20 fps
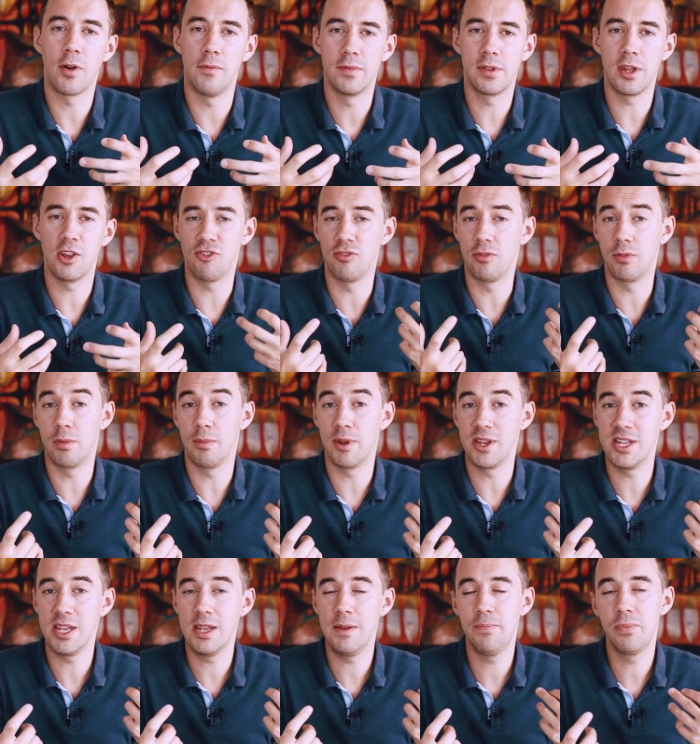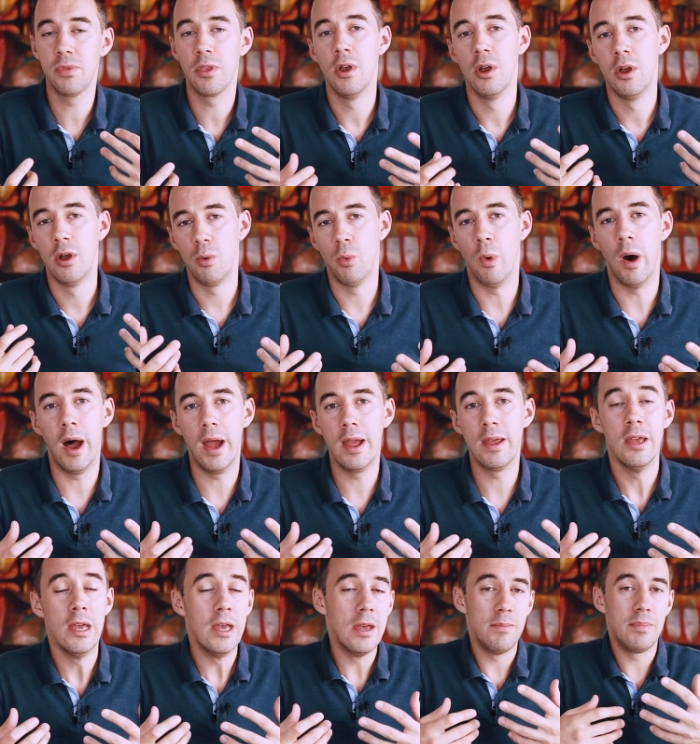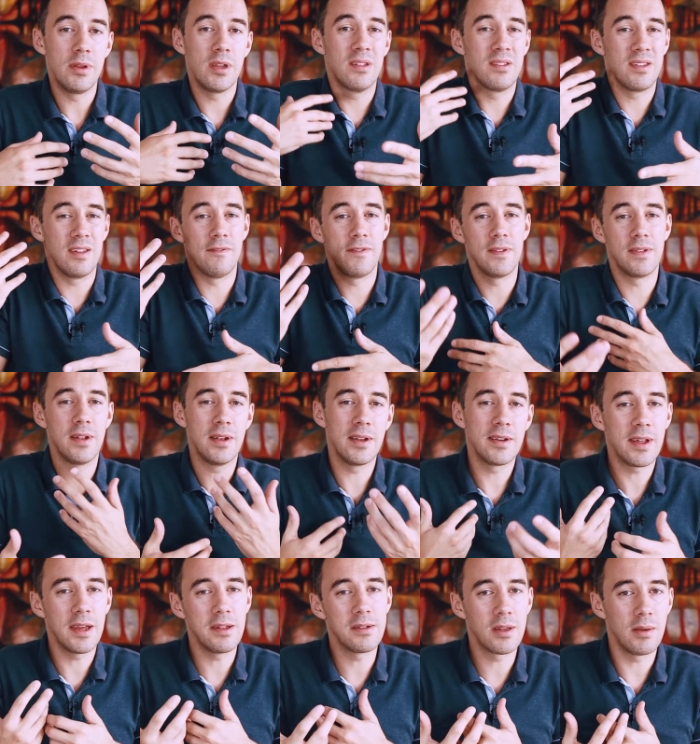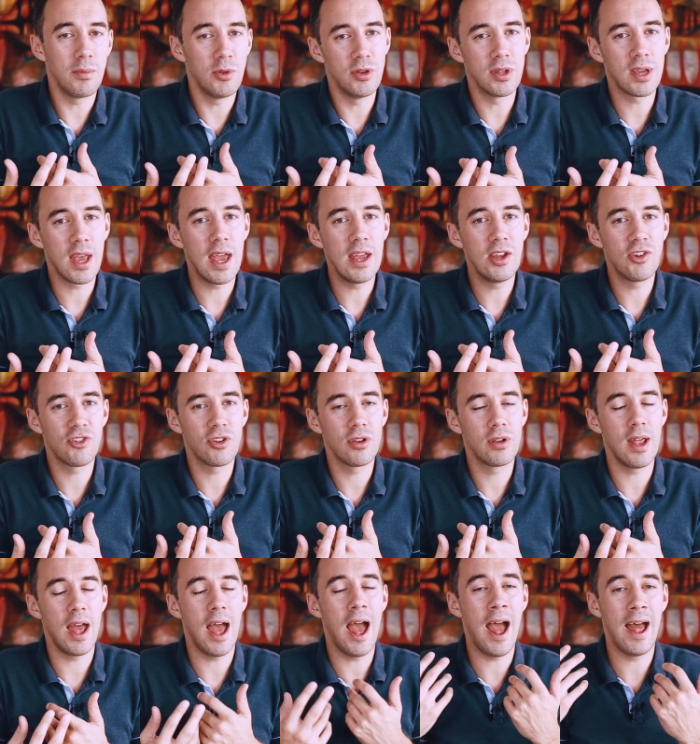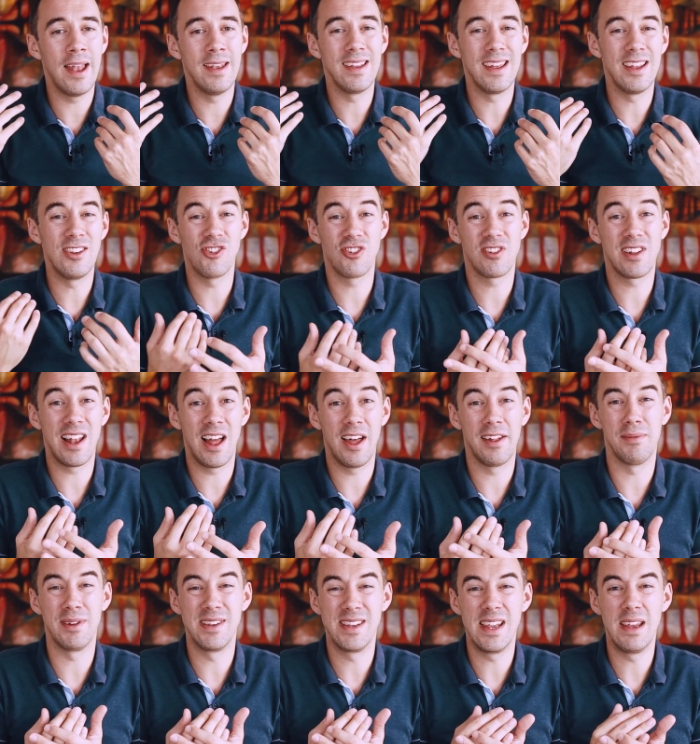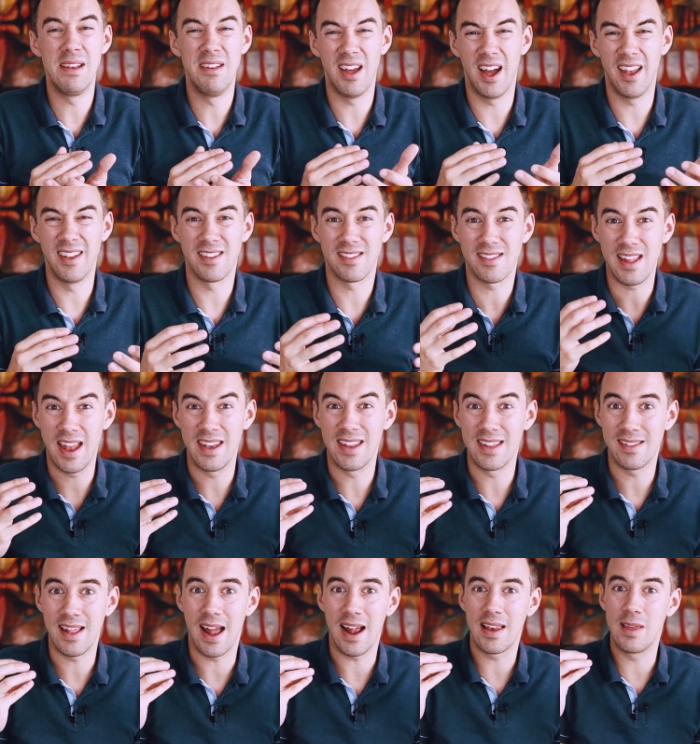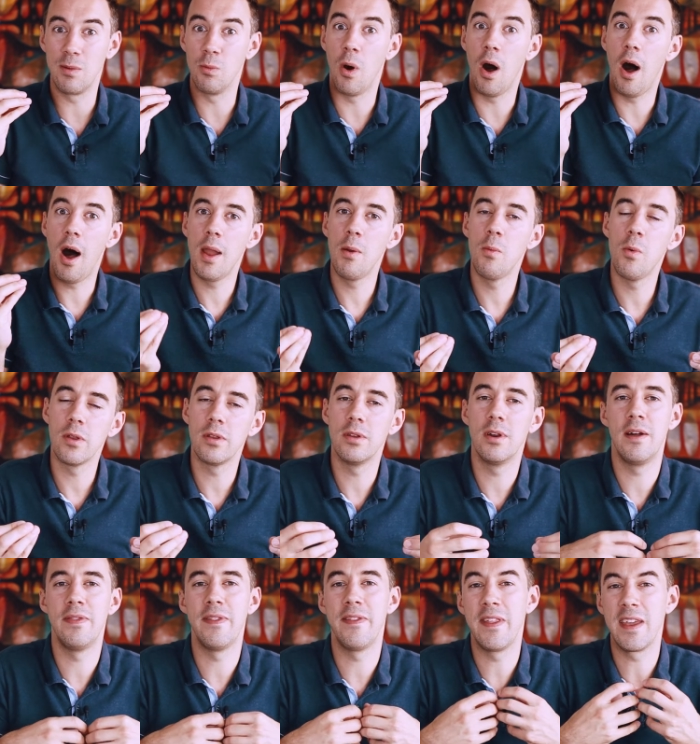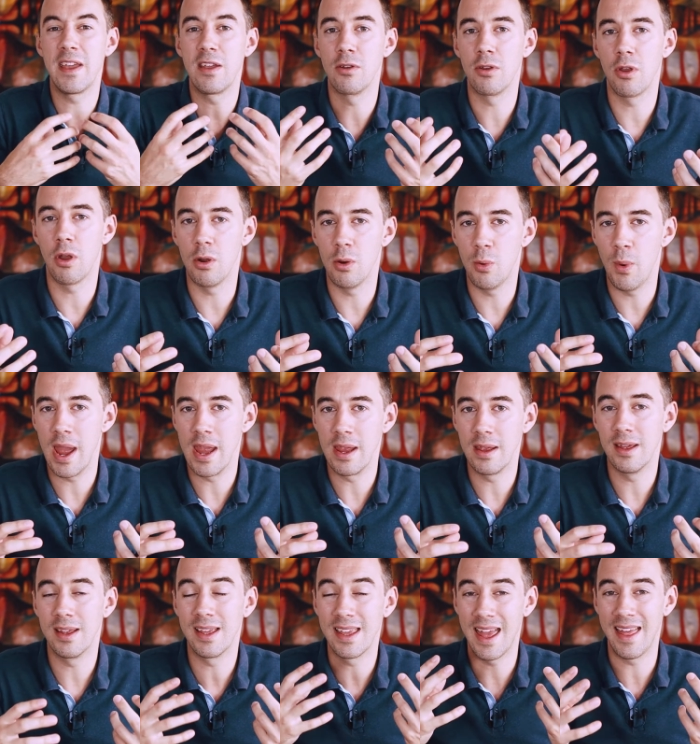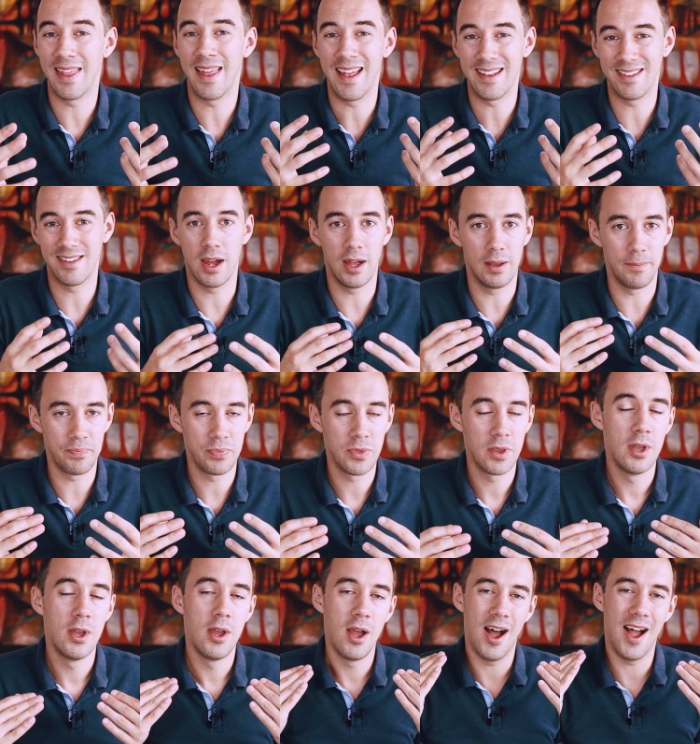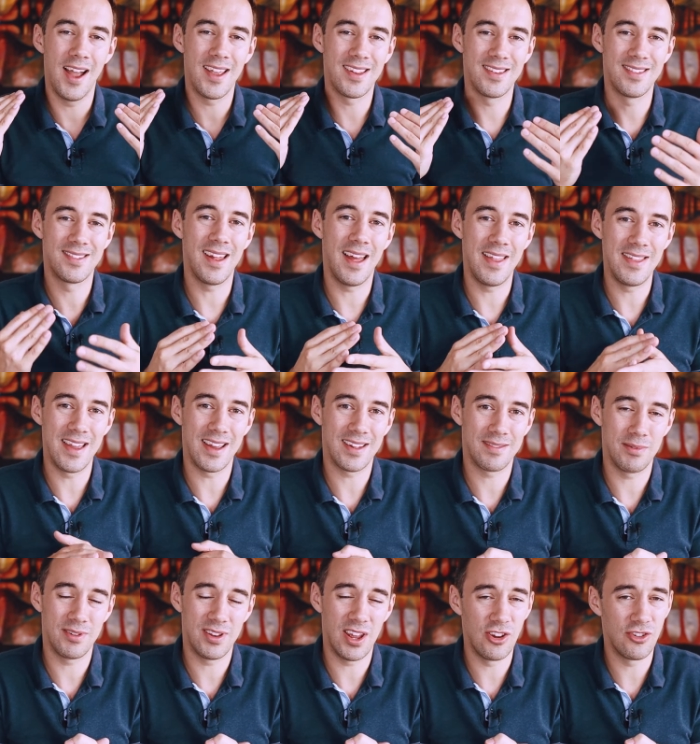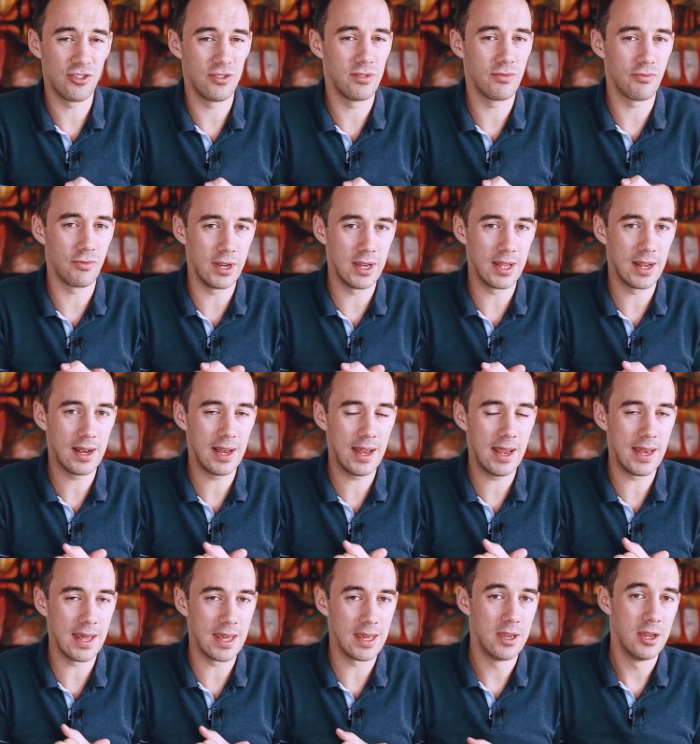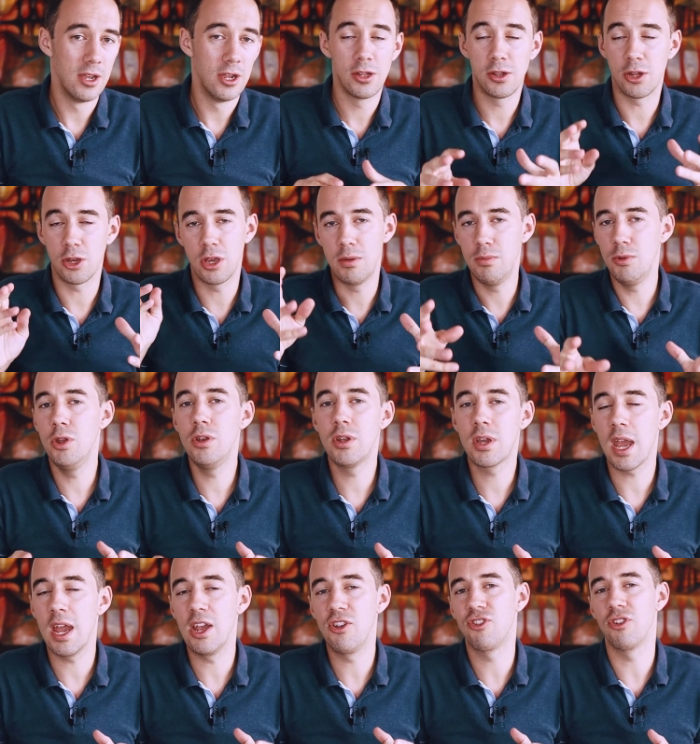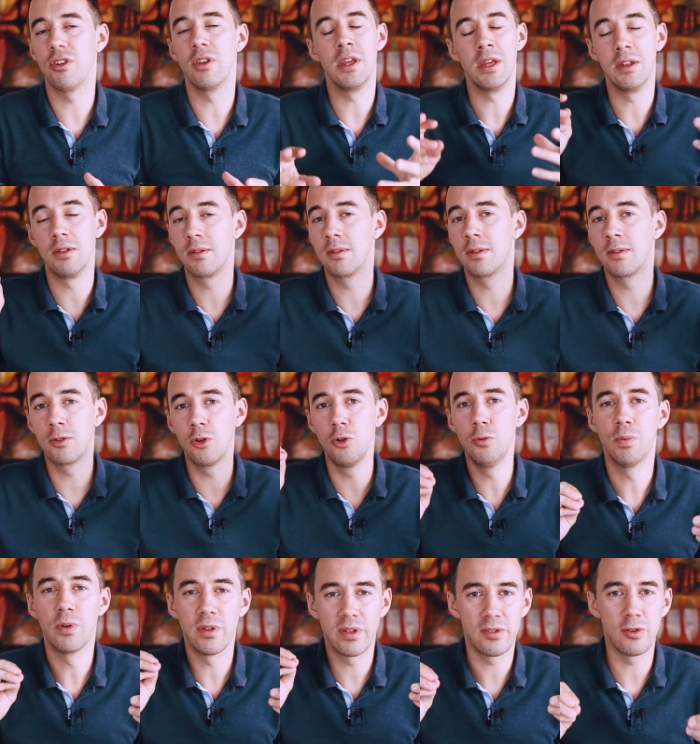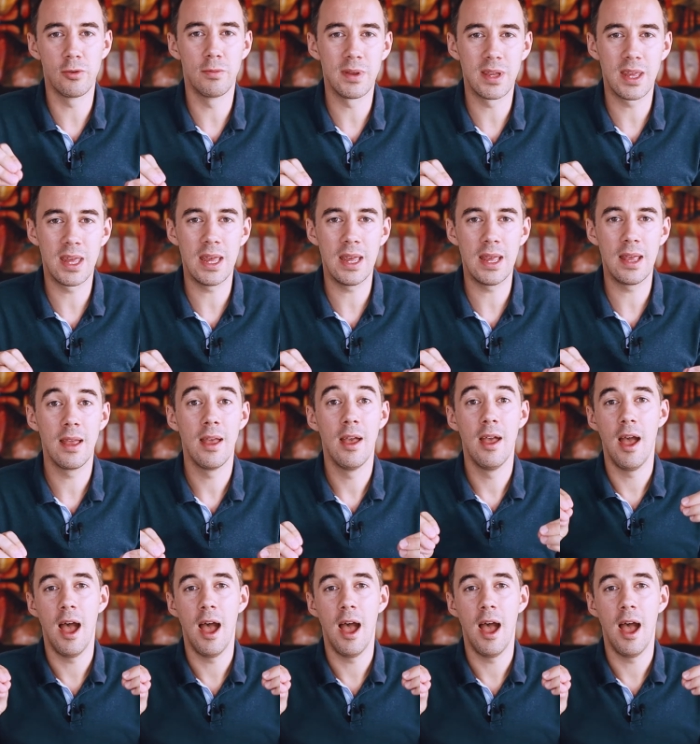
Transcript: conversations with my team. Why? Because it facilitates communication, and it just allows my team to understand exactly what I want, and then they can go away and get that done. I can set the expectations really clearly. So communication is super, super key.